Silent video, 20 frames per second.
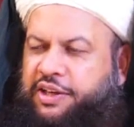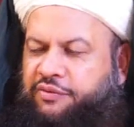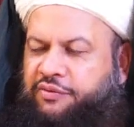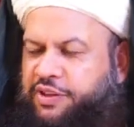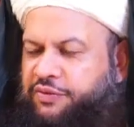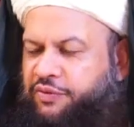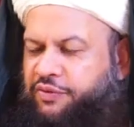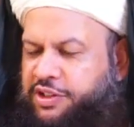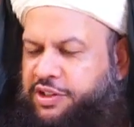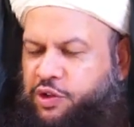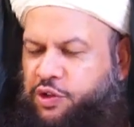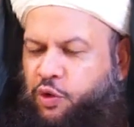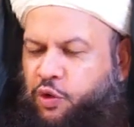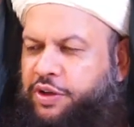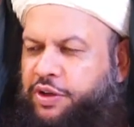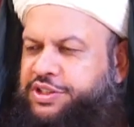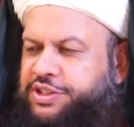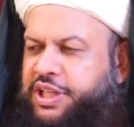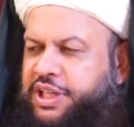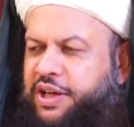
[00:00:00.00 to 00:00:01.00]
which was
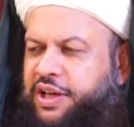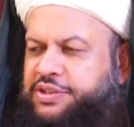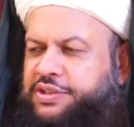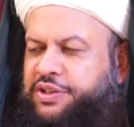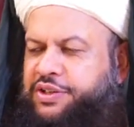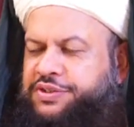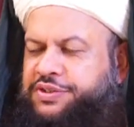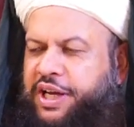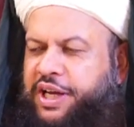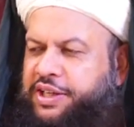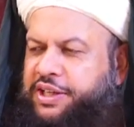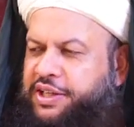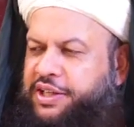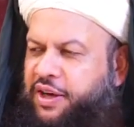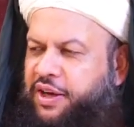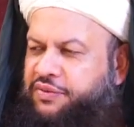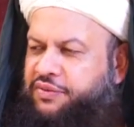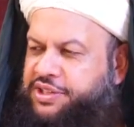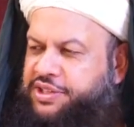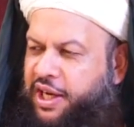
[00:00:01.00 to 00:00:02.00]
known as society
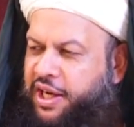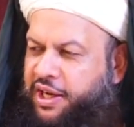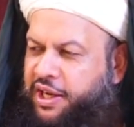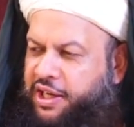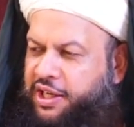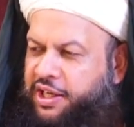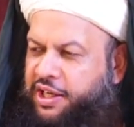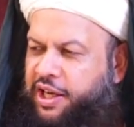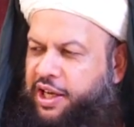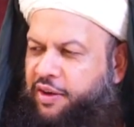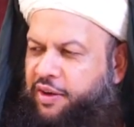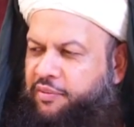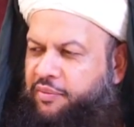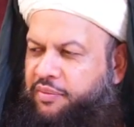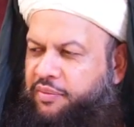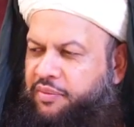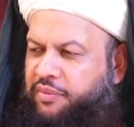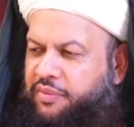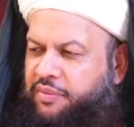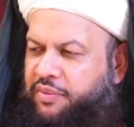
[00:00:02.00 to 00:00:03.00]
of Jahiliyyah.
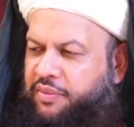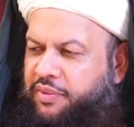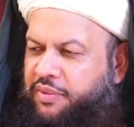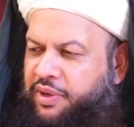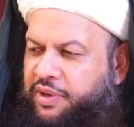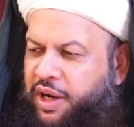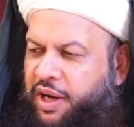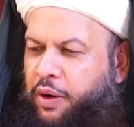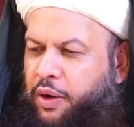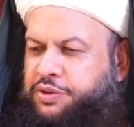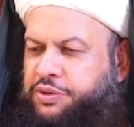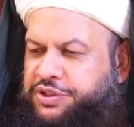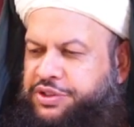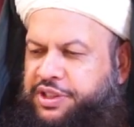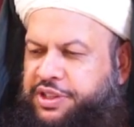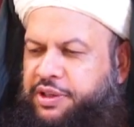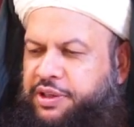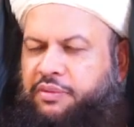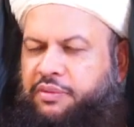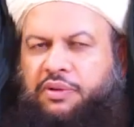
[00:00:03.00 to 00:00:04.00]
Now,
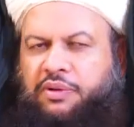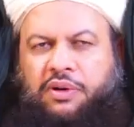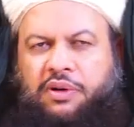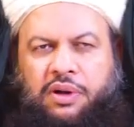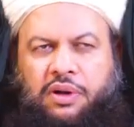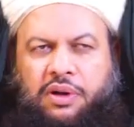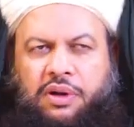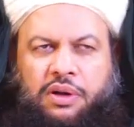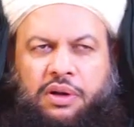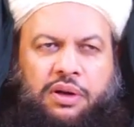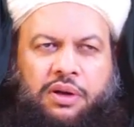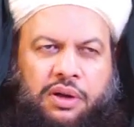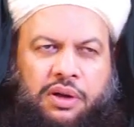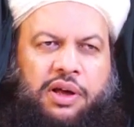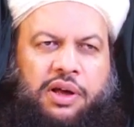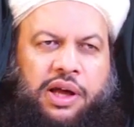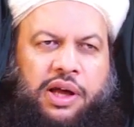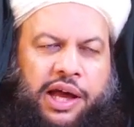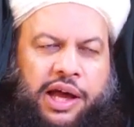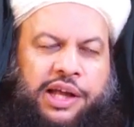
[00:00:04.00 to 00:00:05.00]

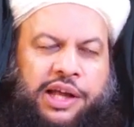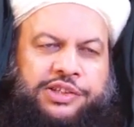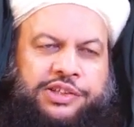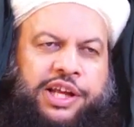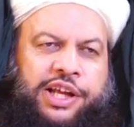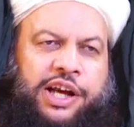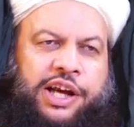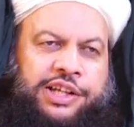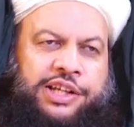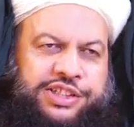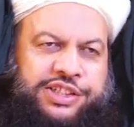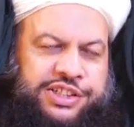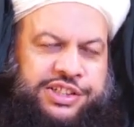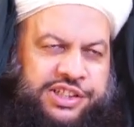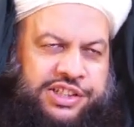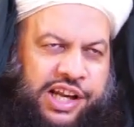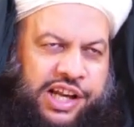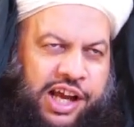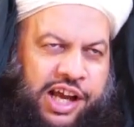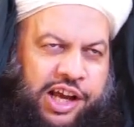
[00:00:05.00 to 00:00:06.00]
as there is
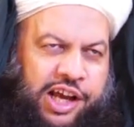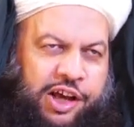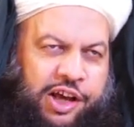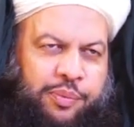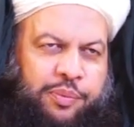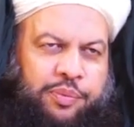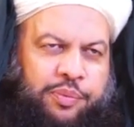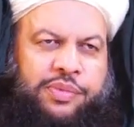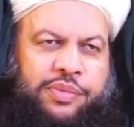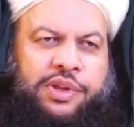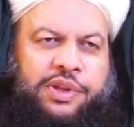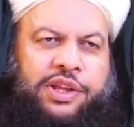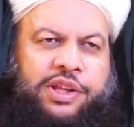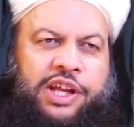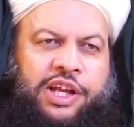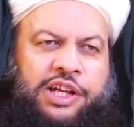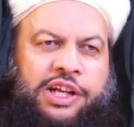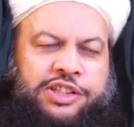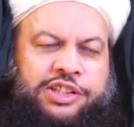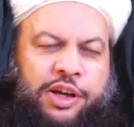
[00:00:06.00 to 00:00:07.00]
Islam,
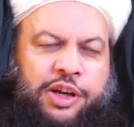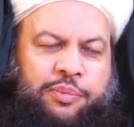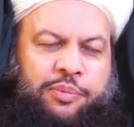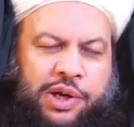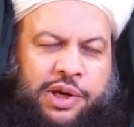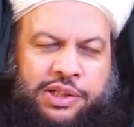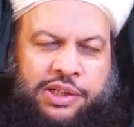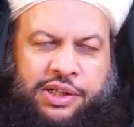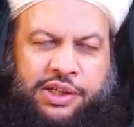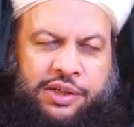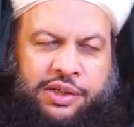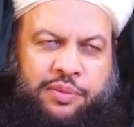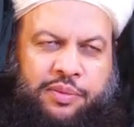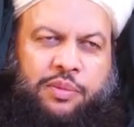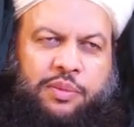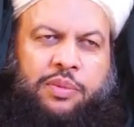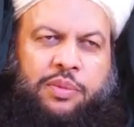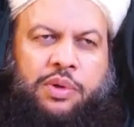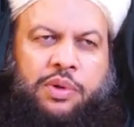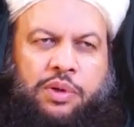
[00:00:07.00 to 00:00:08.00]
there are some
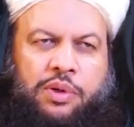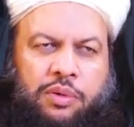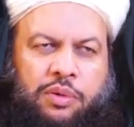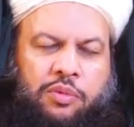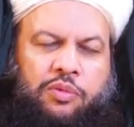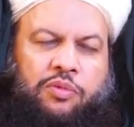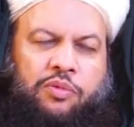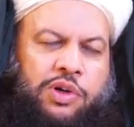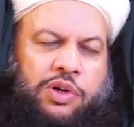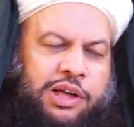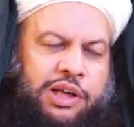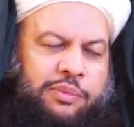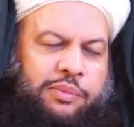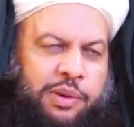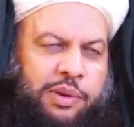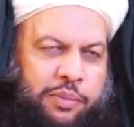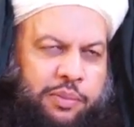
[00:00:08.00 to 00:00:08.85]
other, for example,